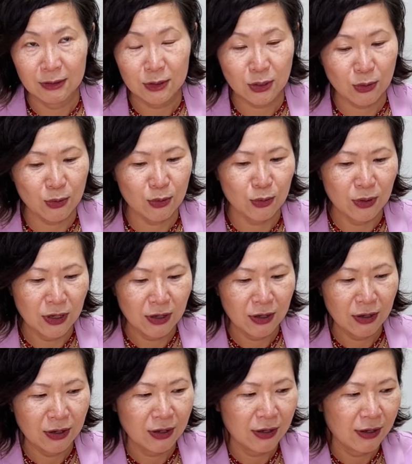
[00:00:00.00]
So
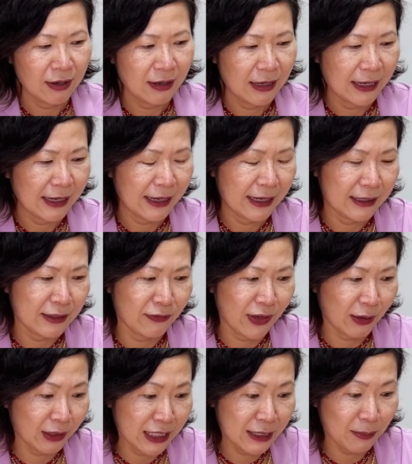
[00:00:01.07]
it's
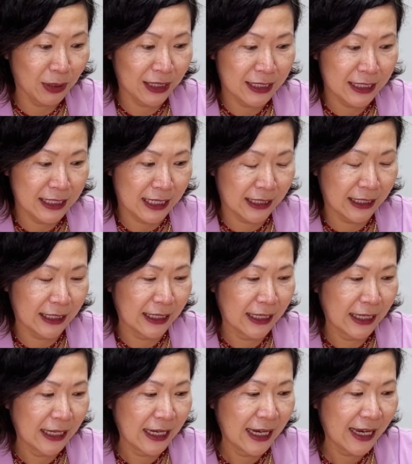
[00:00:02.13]
very simplistic,
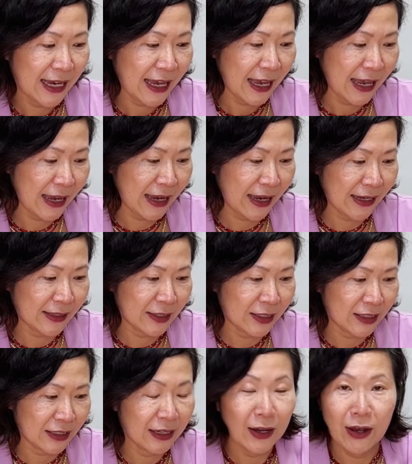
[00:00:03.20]
and